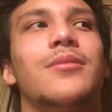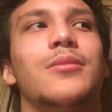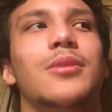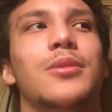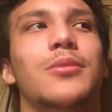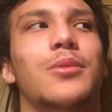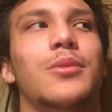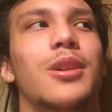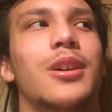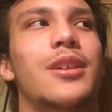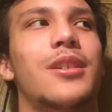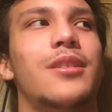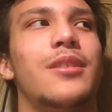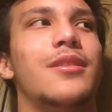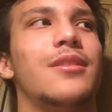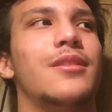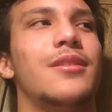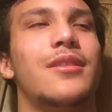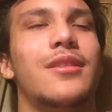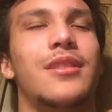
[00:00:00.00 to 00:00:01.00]
What?
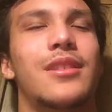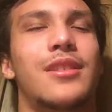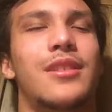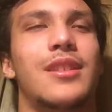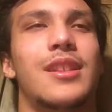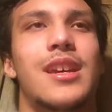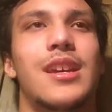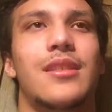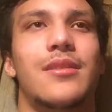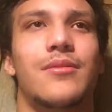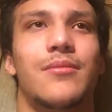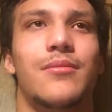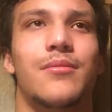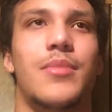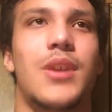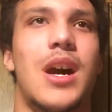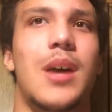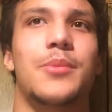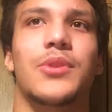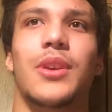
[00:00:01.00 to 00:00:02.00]
And then
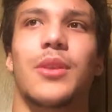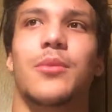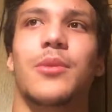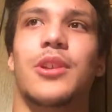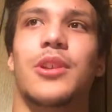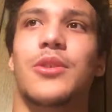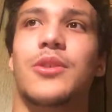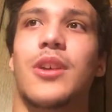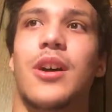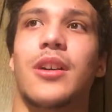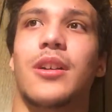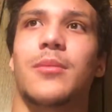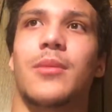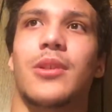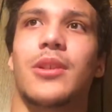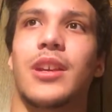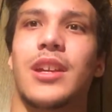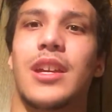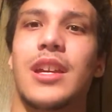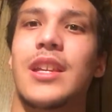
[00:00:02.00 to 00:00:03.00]
Bob's like, what are you talking
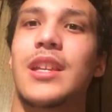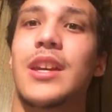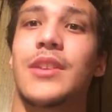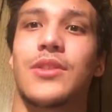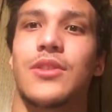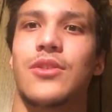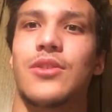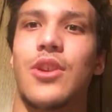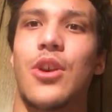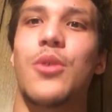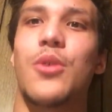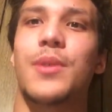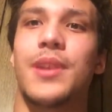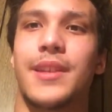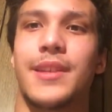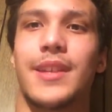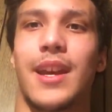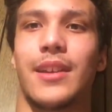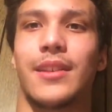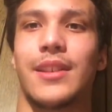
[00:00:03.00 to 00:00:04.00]
about? Like, he doesn't know
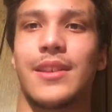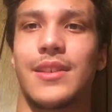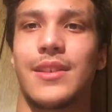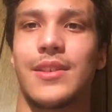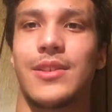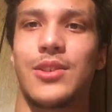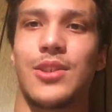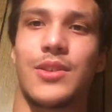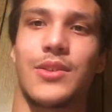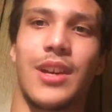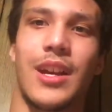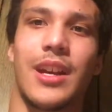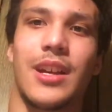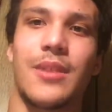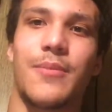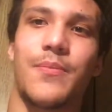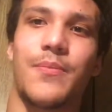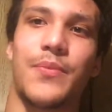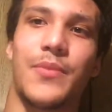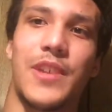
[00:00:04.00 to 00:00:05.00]
he's saying this. It's just
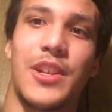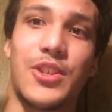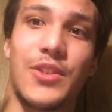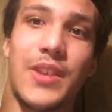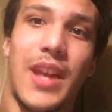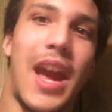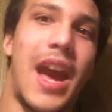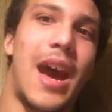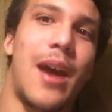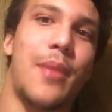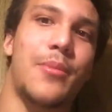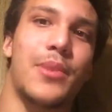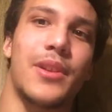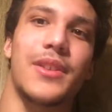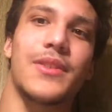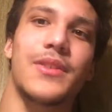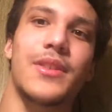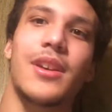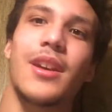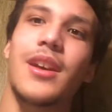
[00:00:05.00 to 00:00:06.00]
like, it just
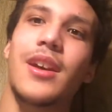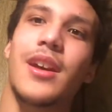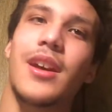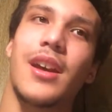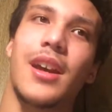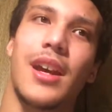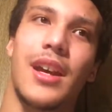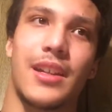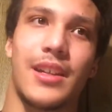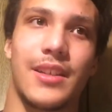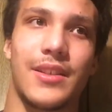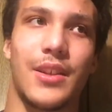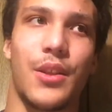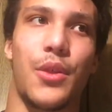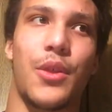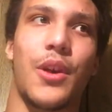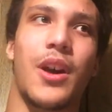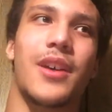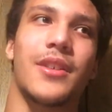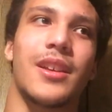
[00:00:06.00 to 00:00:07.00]
happens. And it's a
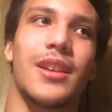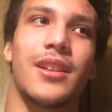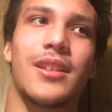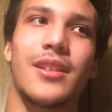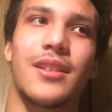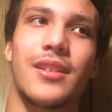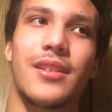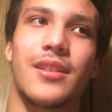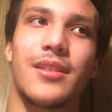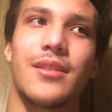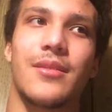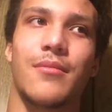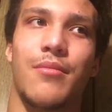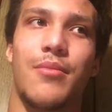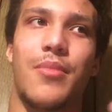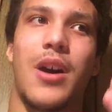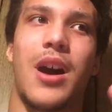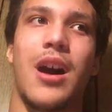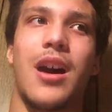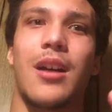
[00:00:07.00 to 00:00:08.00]
thought that
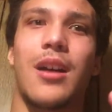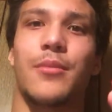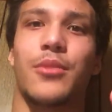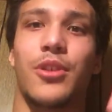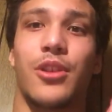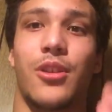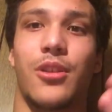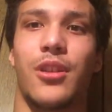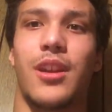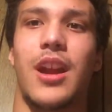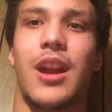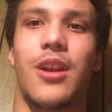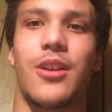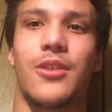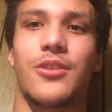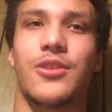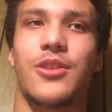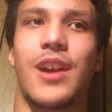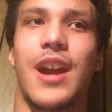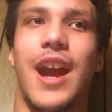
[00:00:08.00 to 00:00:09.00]
Bob or your
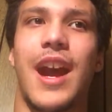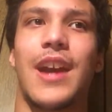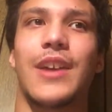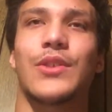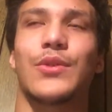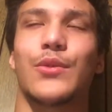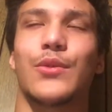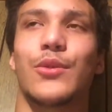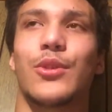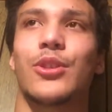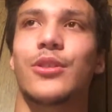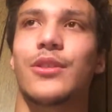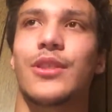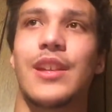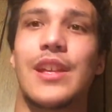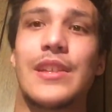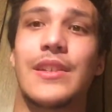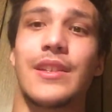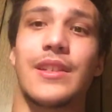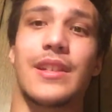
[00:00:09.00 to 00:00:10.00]
character has for
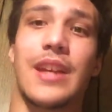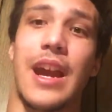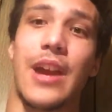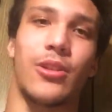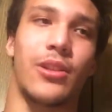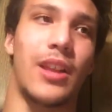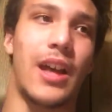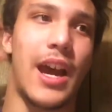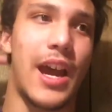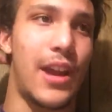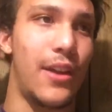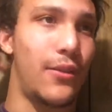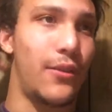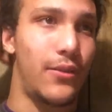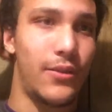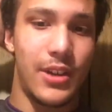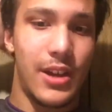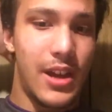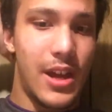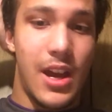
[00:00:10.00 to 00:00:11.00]
his entire life,